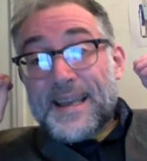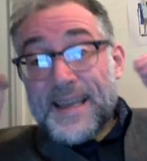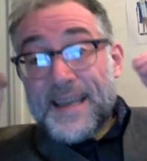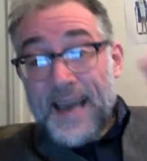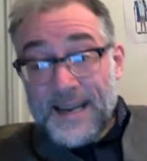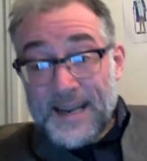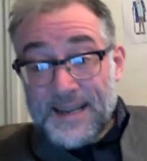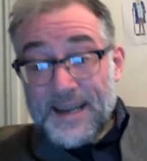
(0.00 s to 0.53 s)

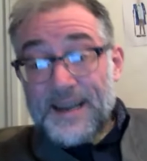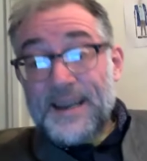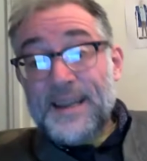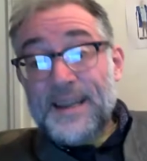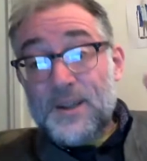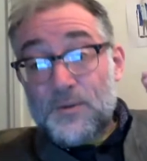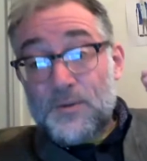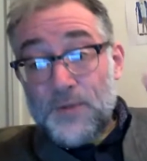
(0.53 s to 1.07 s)
Canada,
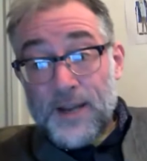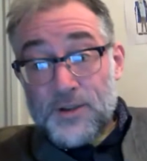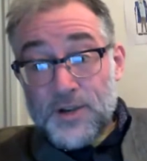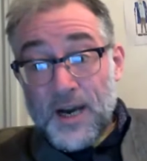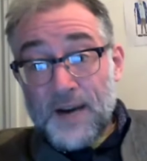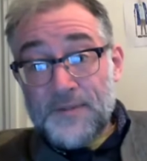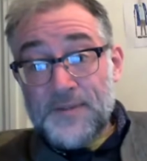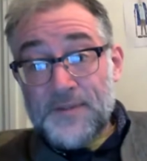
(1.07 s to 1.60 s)
in the
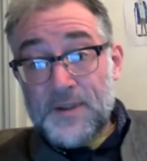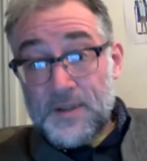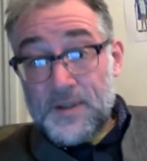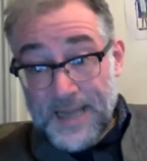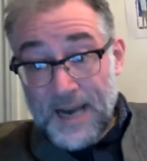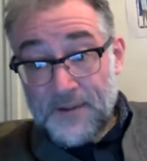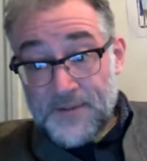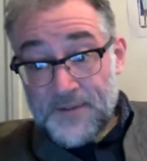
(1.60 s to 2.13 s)
redrafted
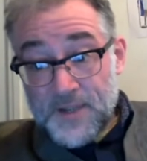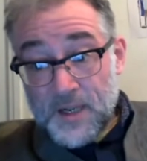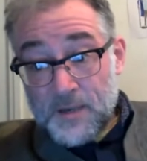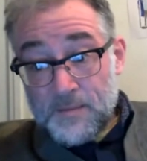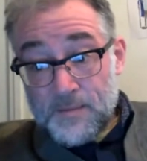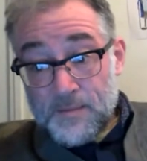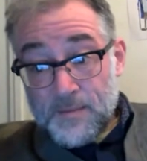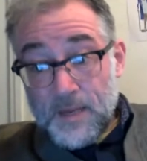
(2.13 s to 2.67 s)
NAFTA,
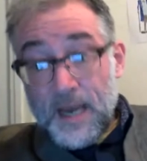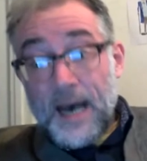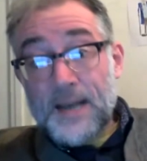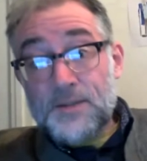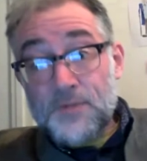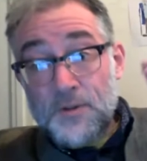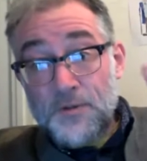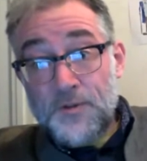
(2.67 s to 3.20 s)
has
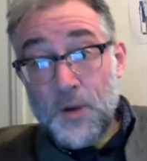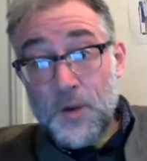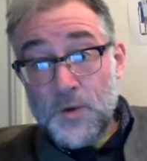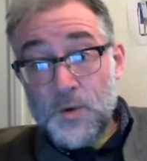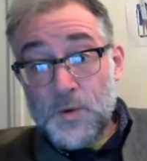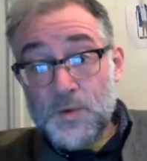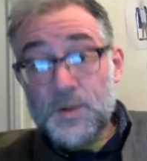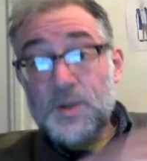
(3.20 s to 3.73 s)

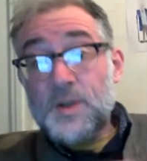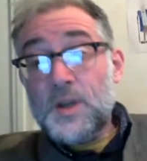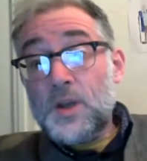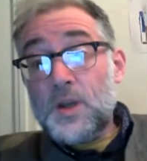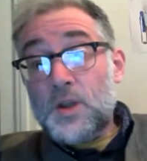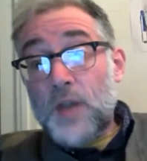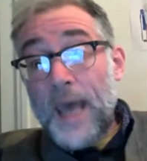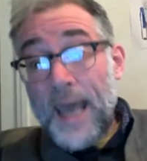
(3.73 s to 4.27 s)
refused
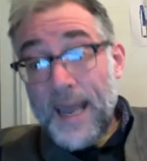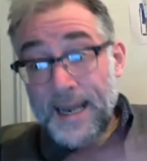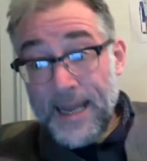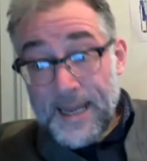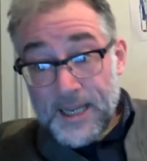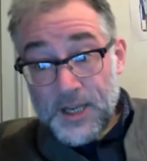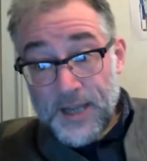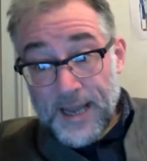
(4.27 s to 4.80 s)

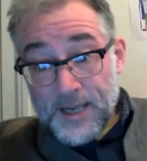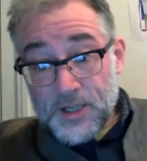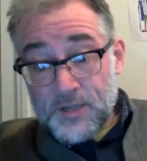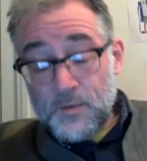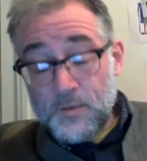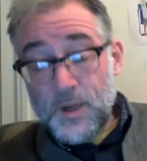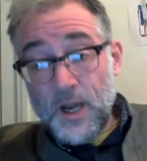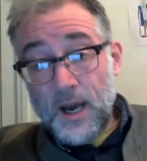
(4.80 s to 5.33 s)
any connection
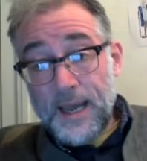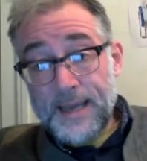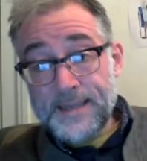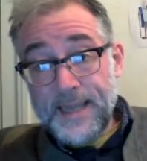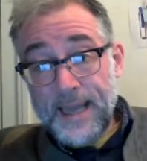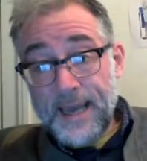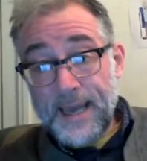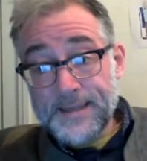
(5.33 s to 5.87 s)
with
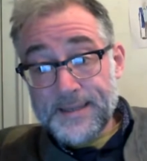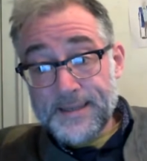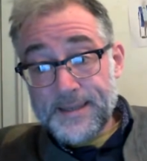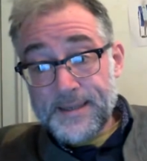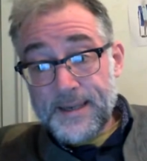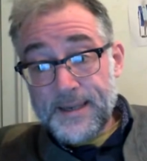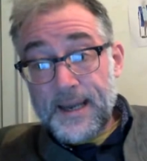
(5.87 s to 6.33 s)
ISDS.